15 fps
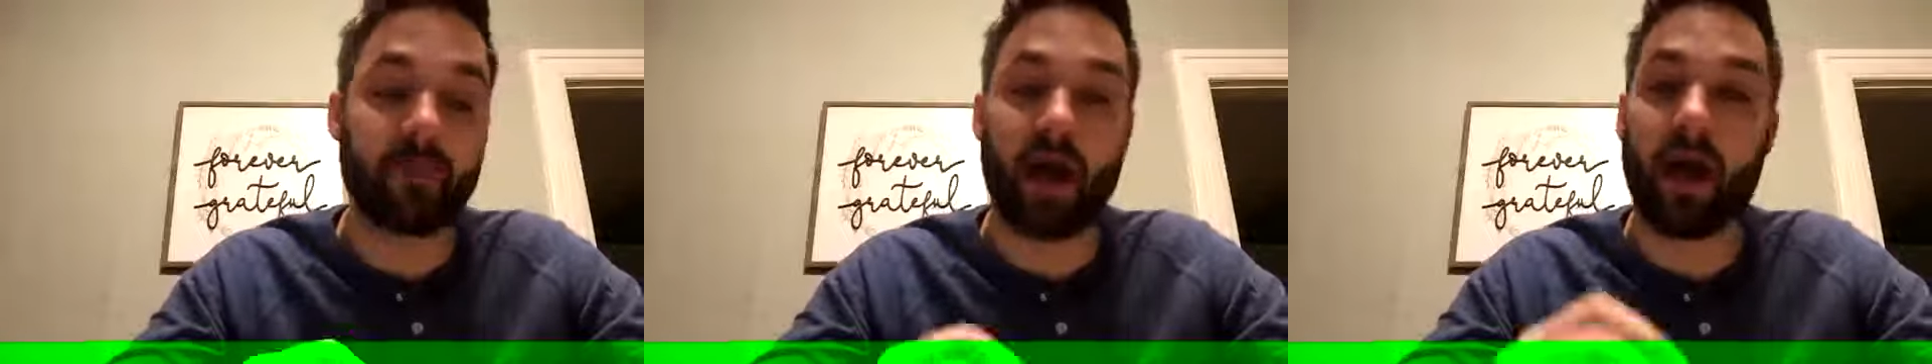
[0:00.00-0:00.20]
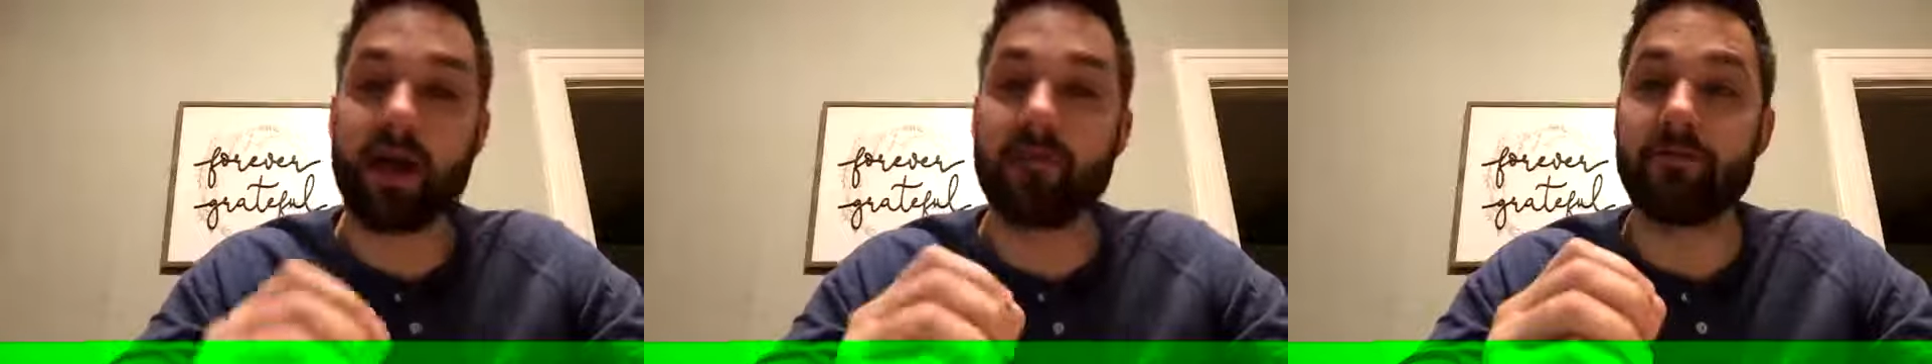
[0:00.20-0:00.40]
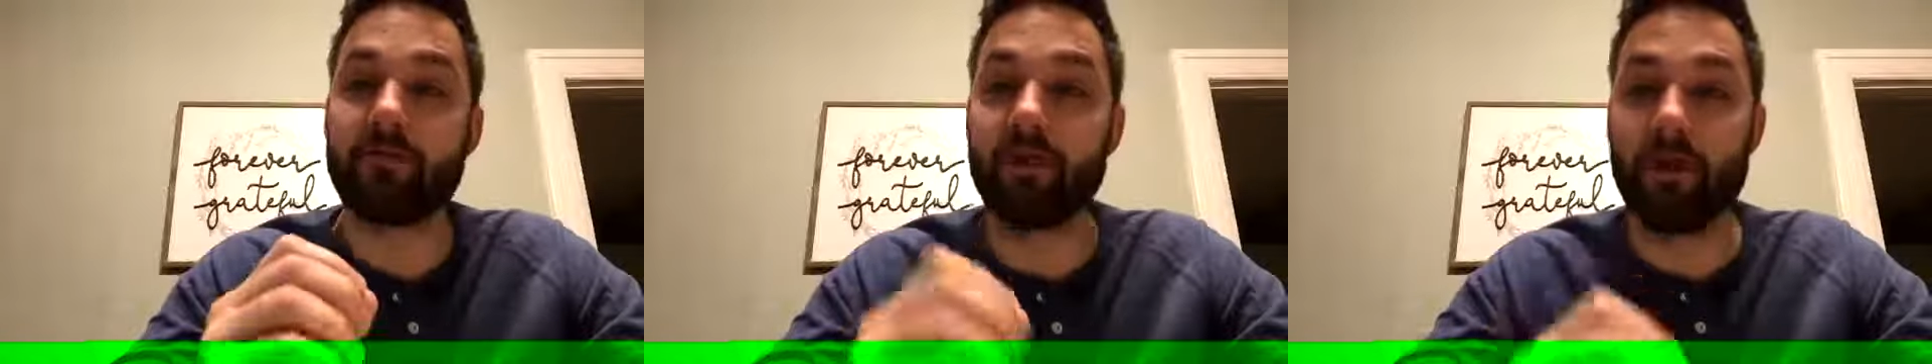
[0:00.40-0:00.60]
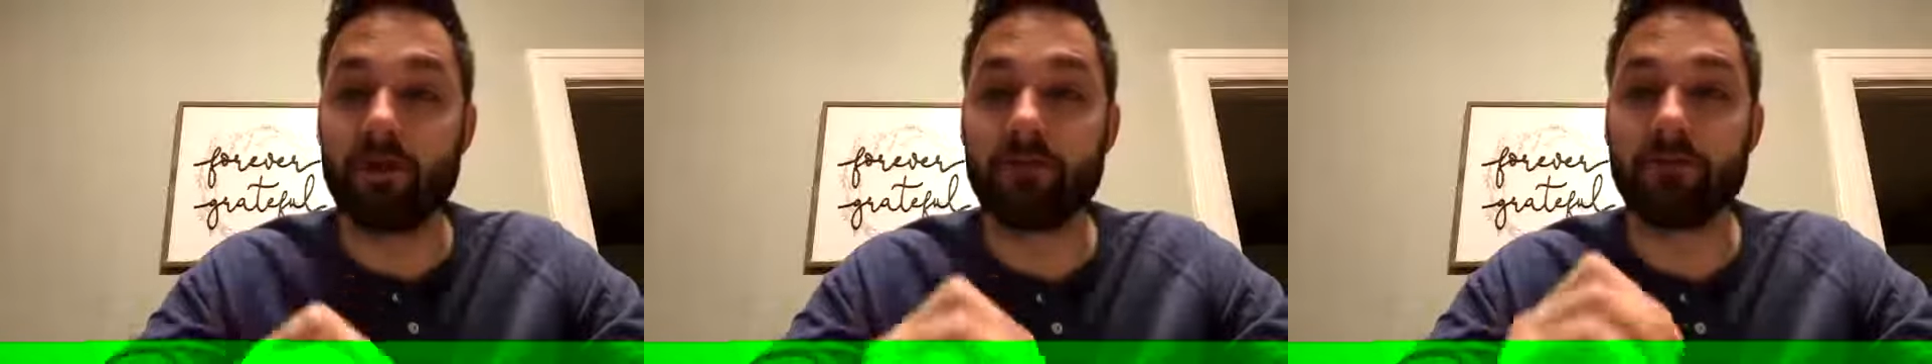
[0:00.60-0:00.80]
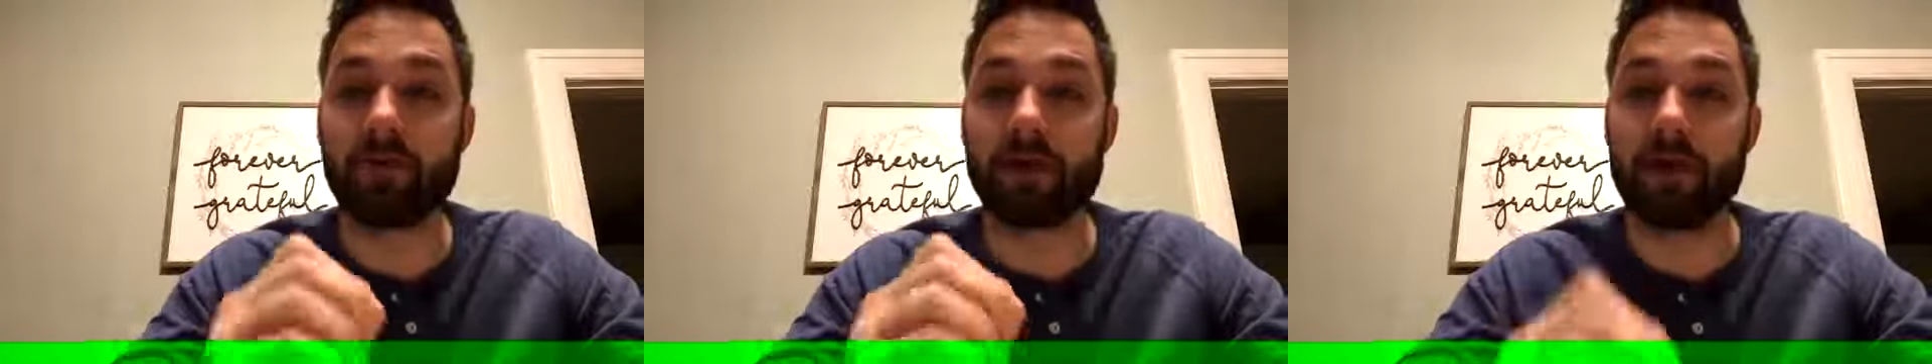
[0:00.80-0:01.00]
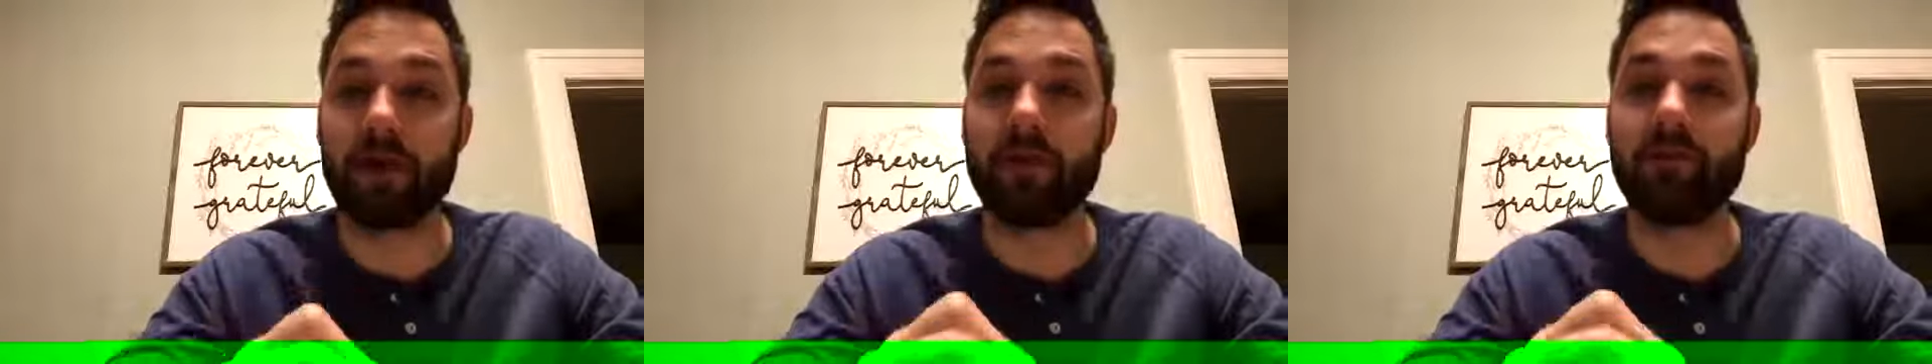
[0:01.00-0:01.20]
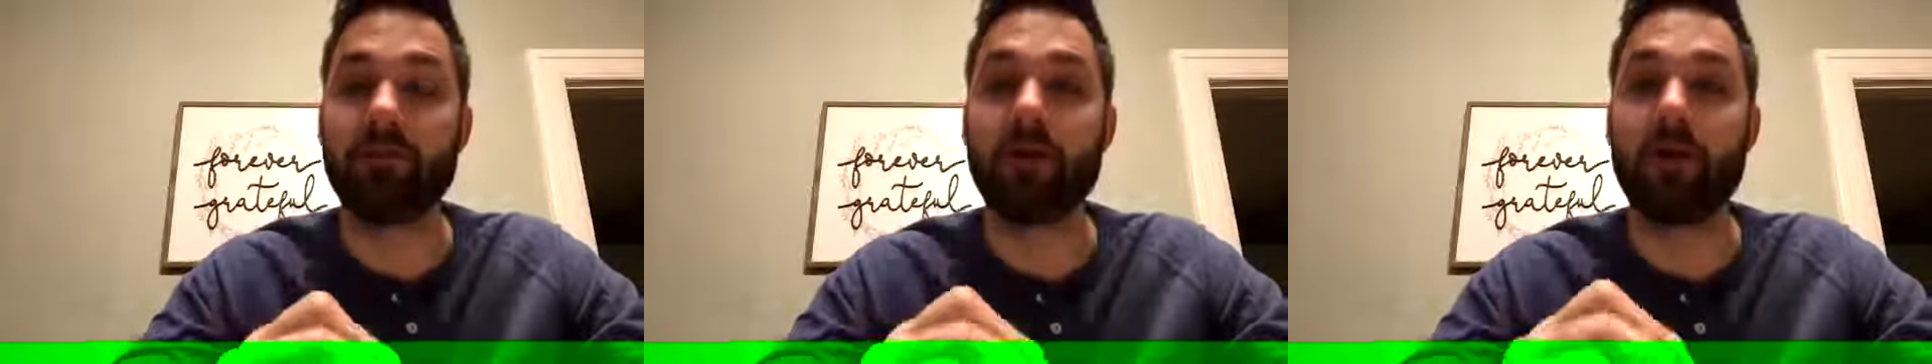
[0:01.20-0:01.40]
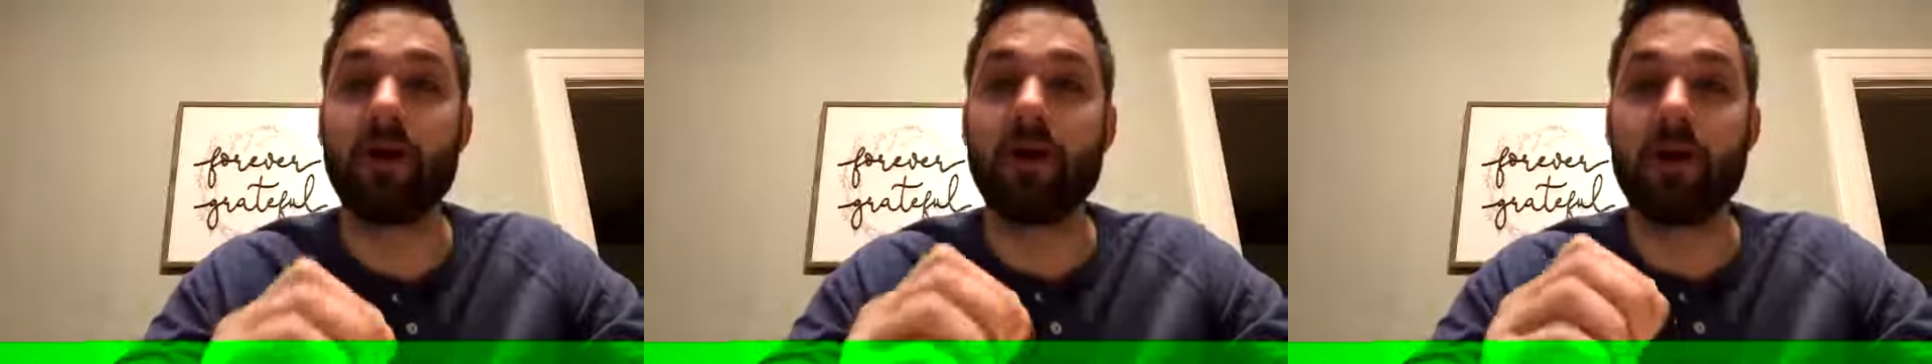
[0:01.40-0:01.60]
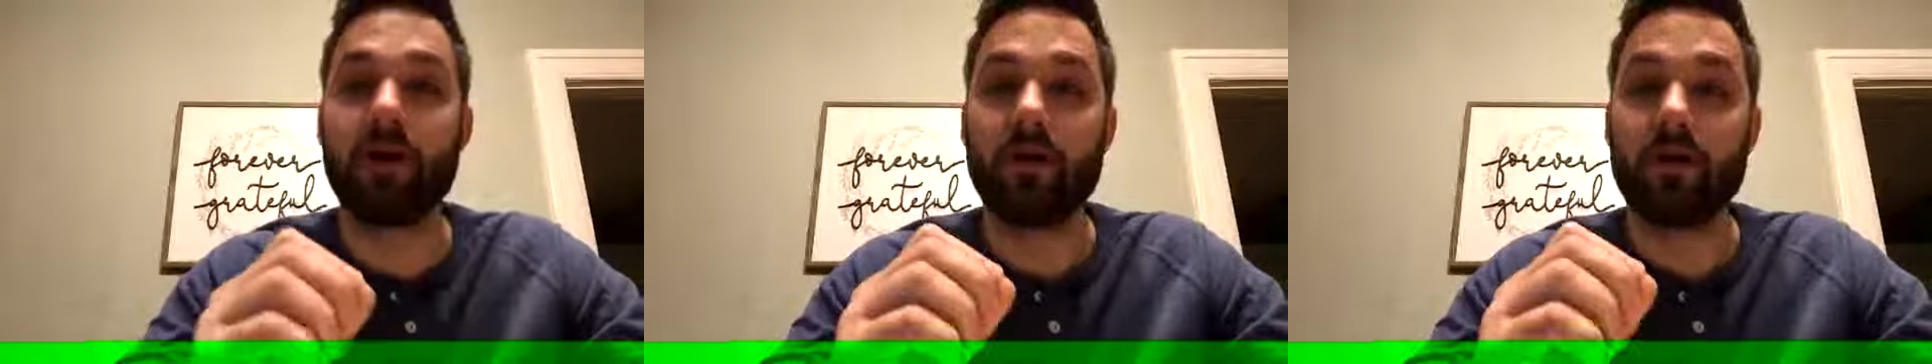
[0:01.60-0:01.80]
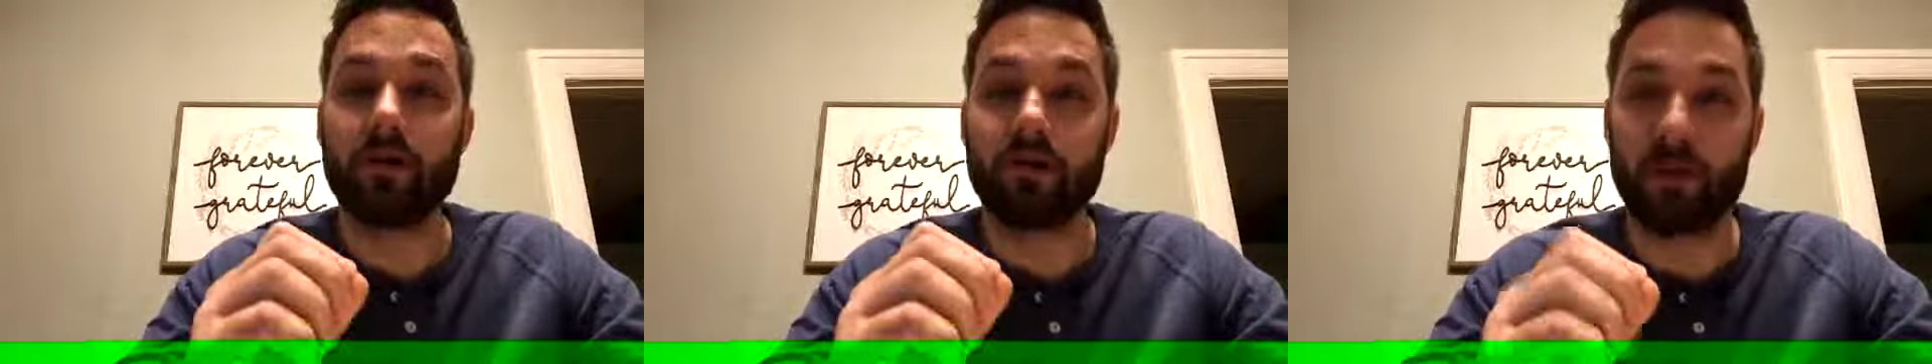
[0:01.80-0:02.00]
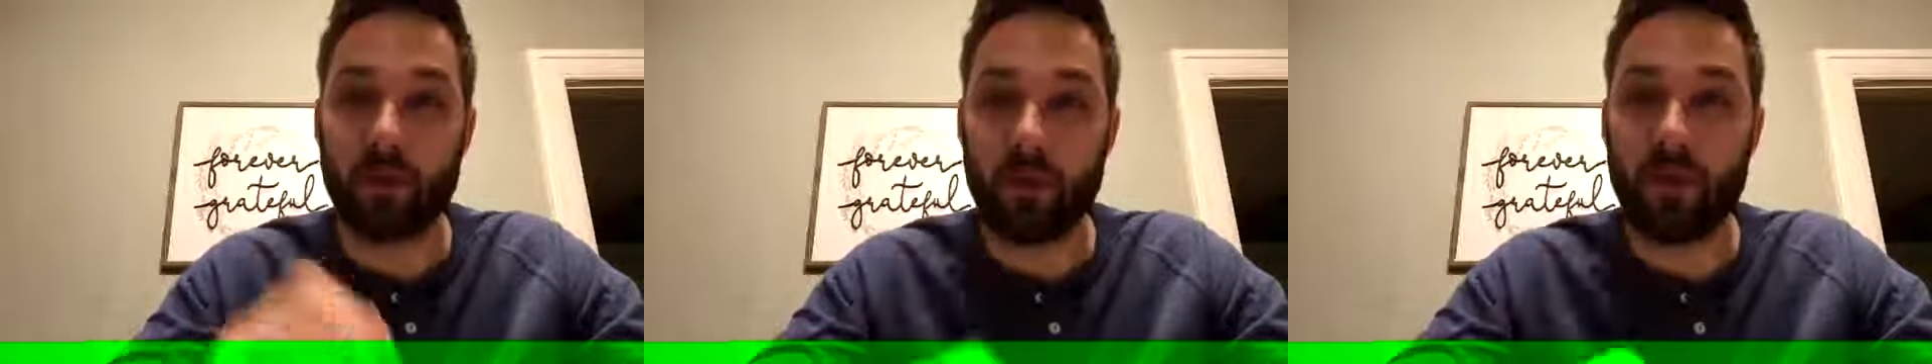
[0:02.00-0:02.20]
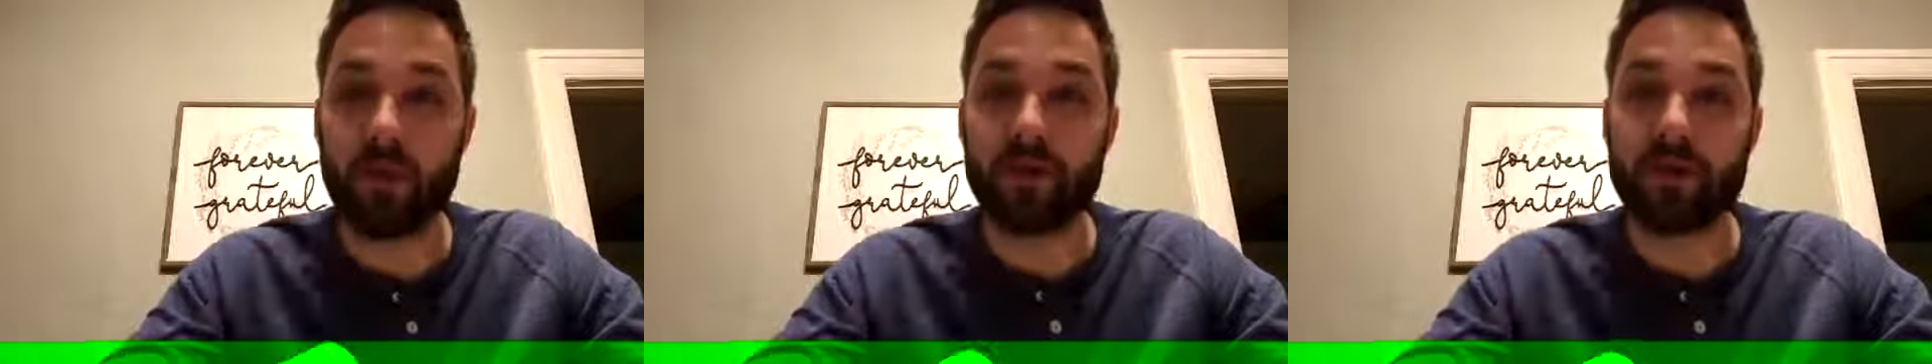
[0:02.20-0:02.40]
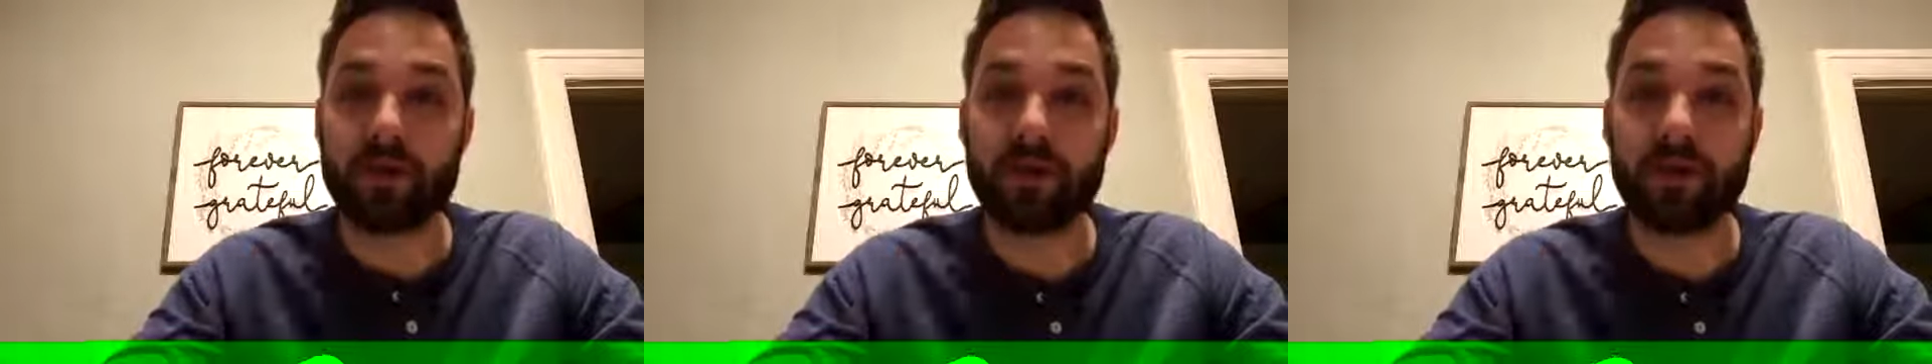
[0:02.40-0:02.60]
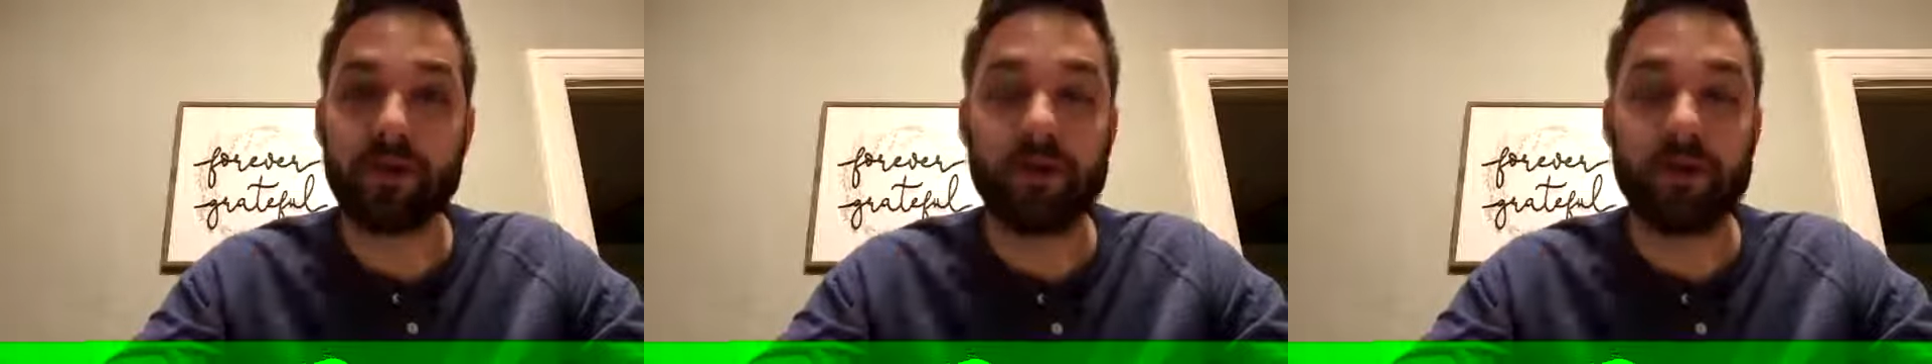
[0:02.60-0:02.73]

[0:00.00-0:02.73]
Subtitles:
I have overcome the world."